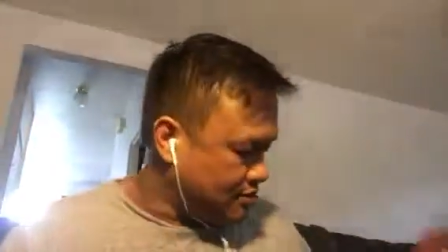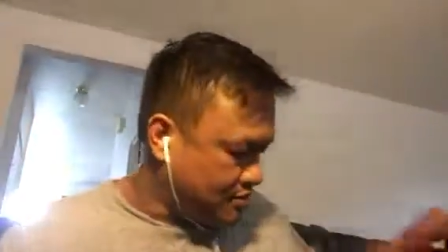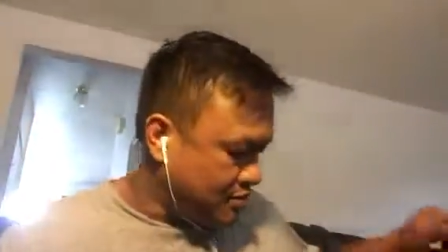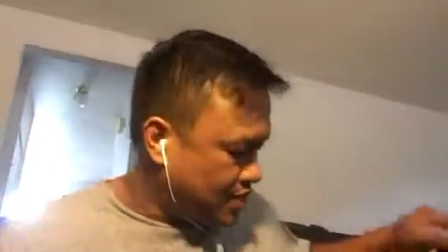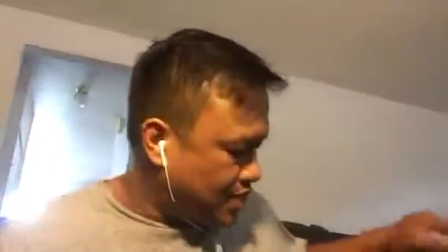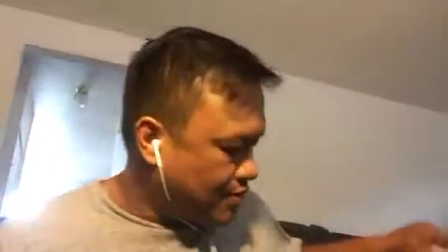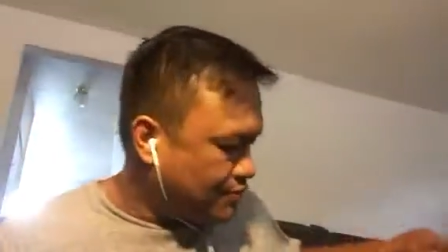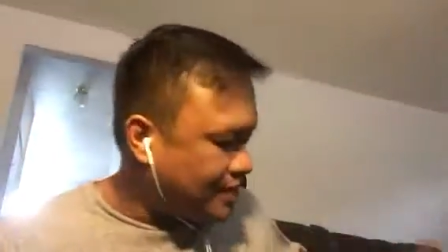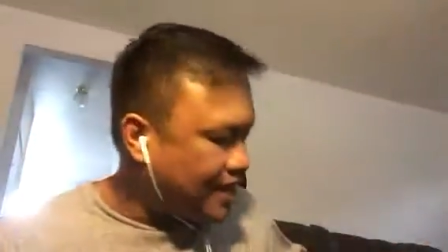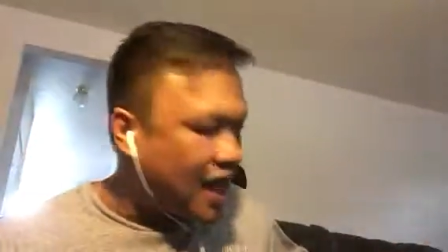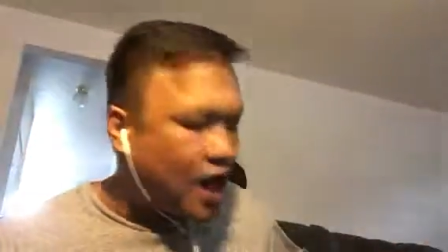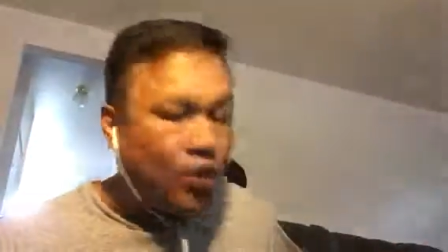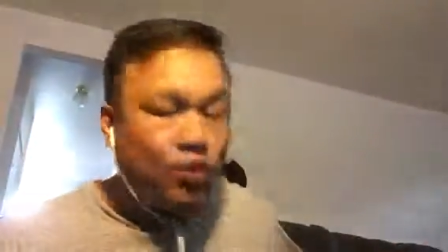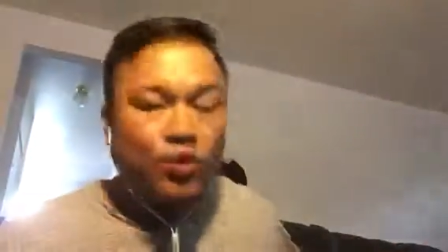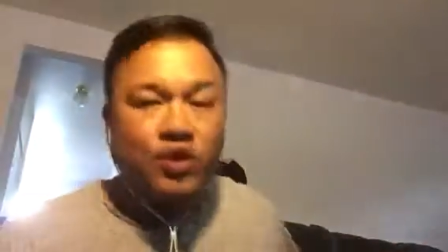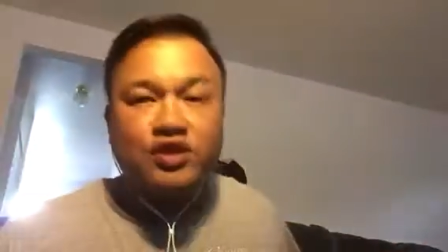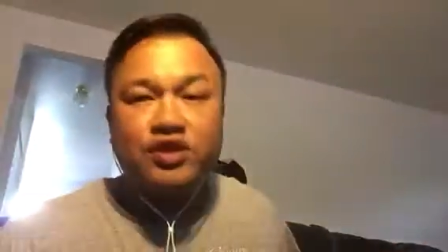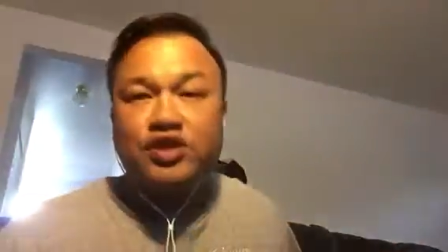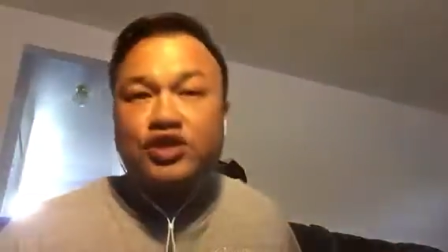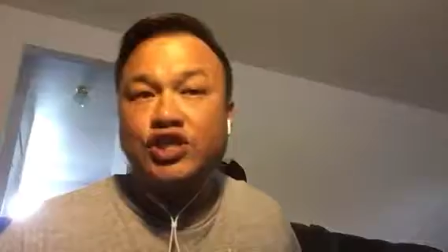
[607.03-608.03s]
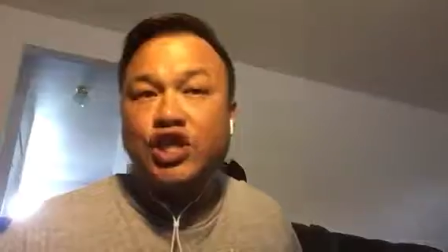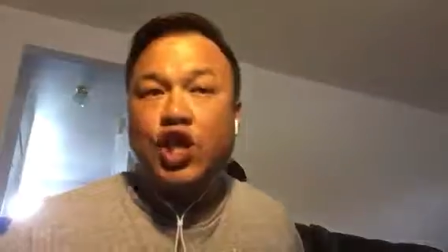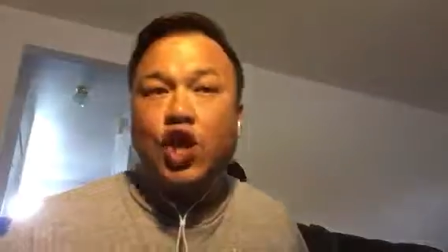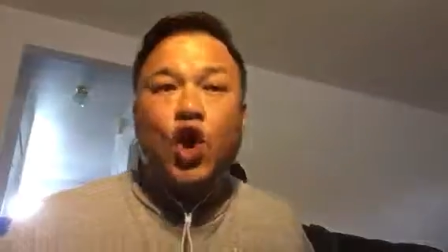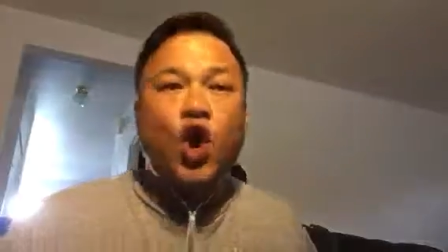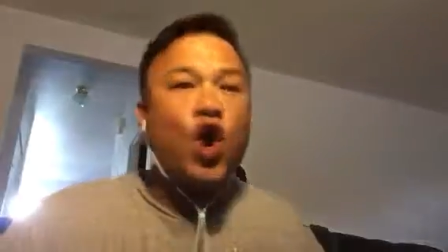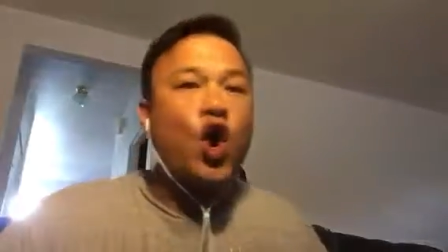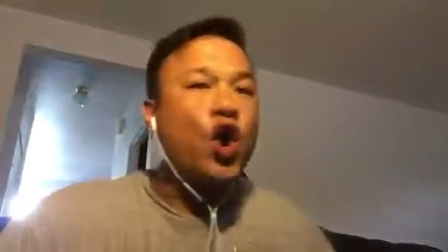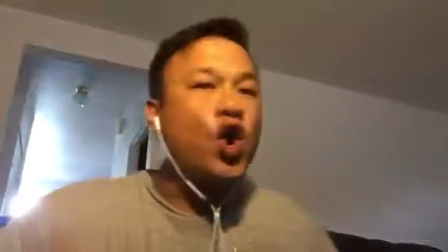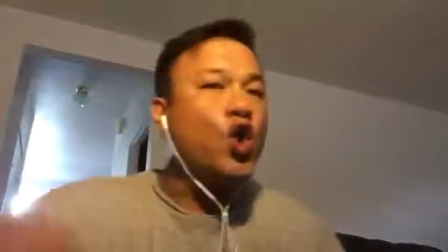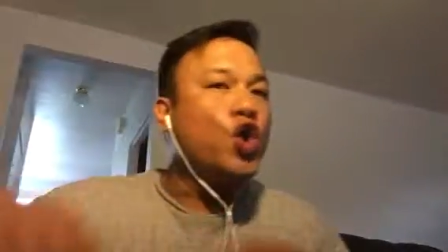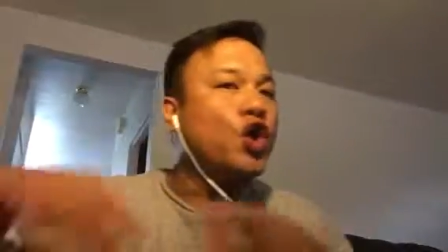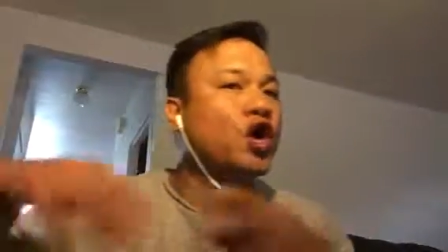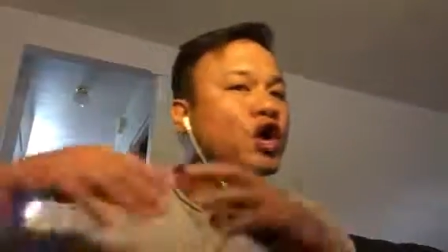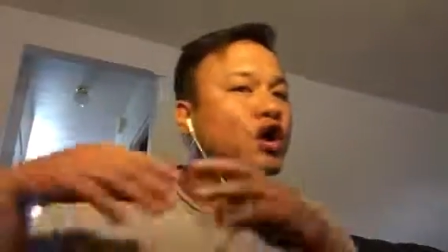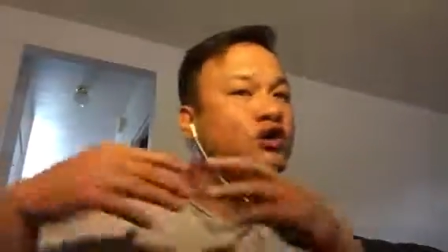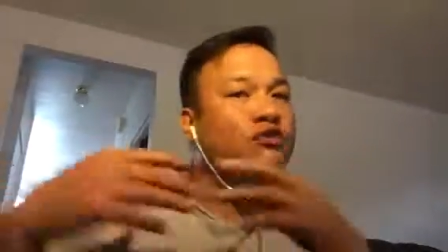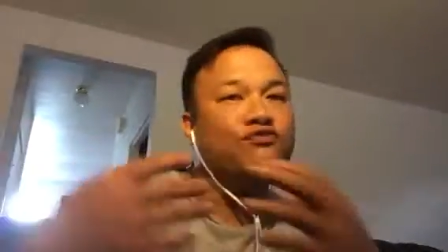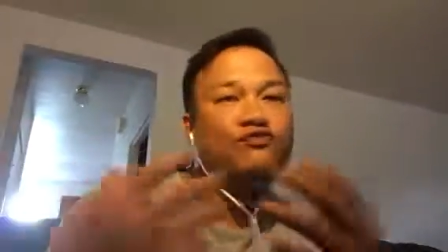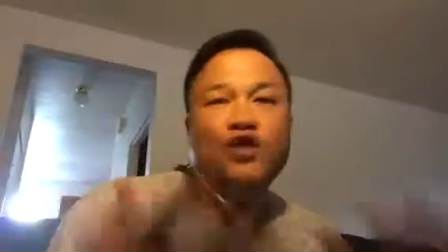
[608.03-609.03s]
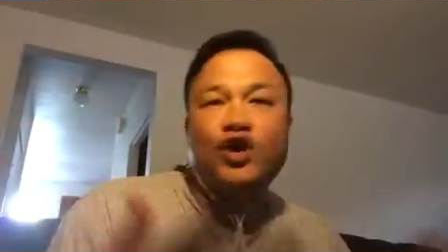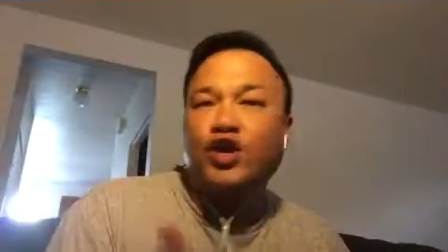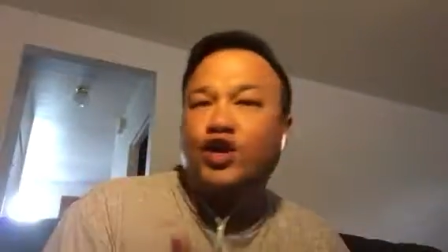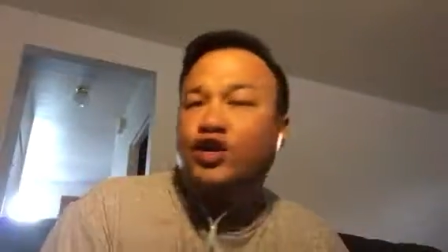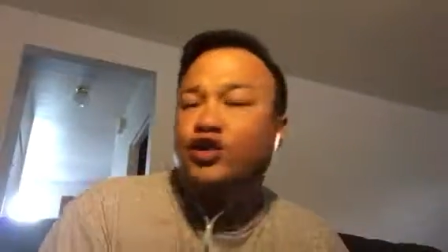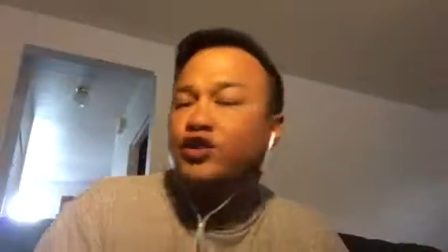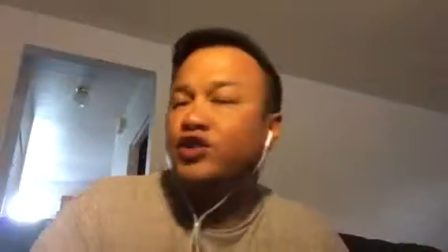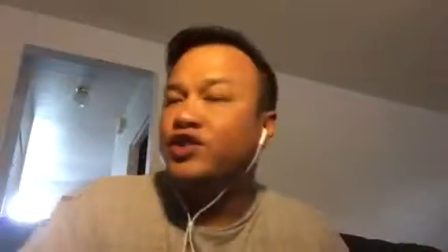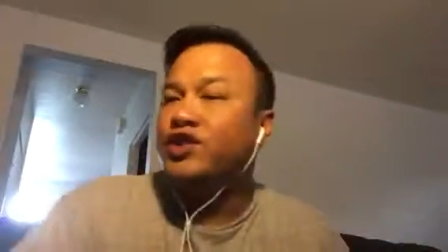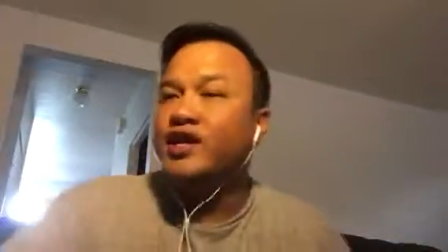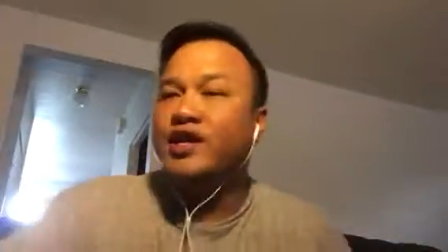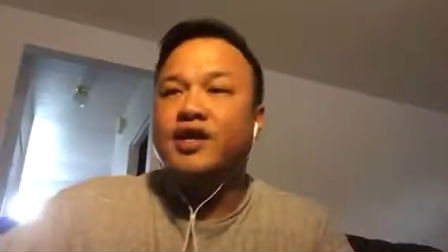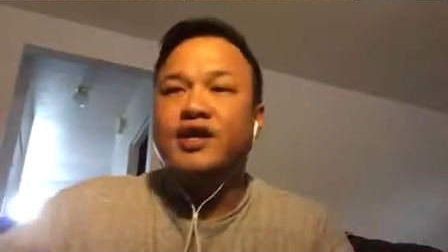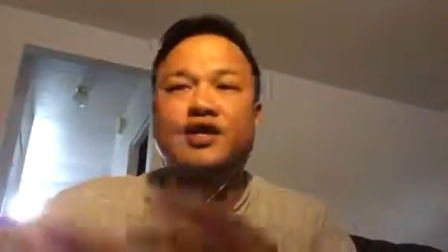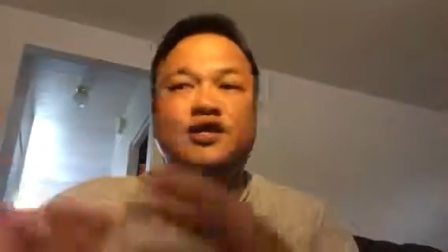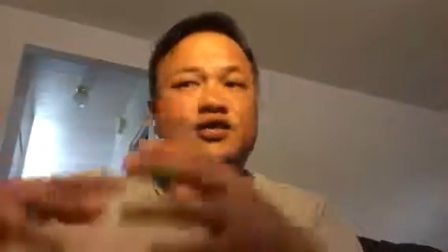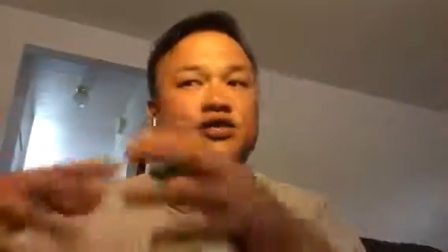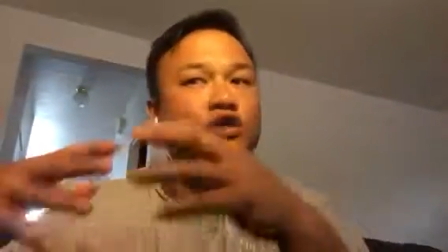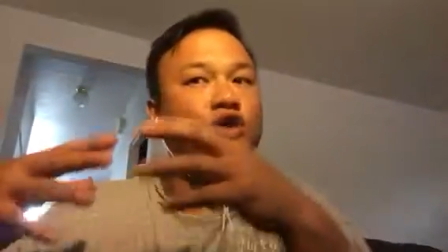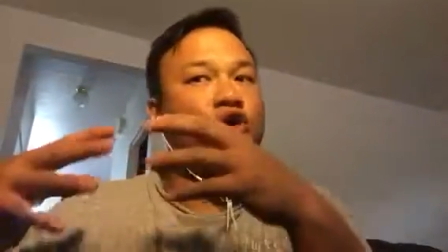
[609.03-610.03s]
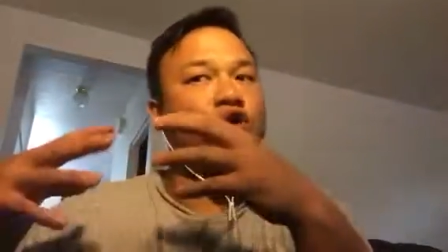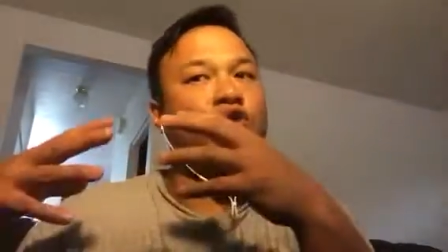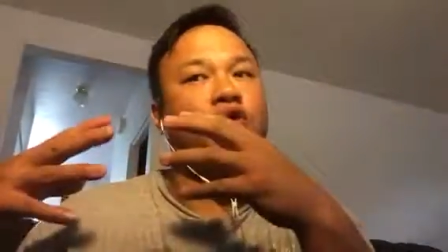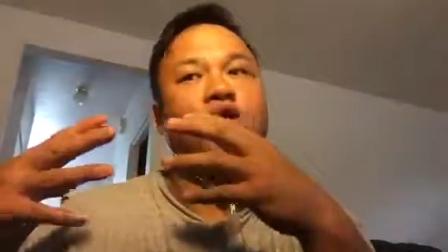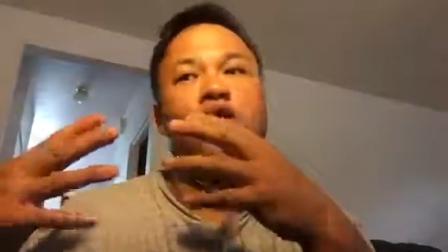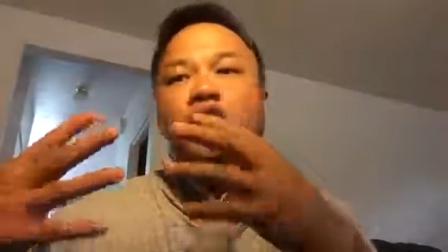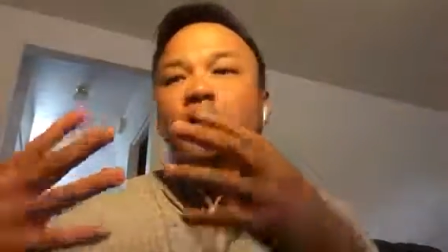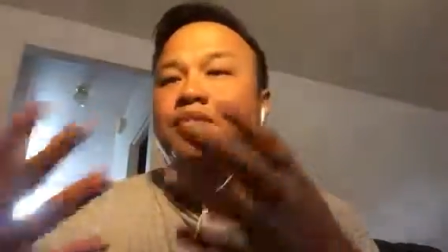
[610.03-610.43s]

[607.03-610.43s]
I'm not one to say, oh, convert into this or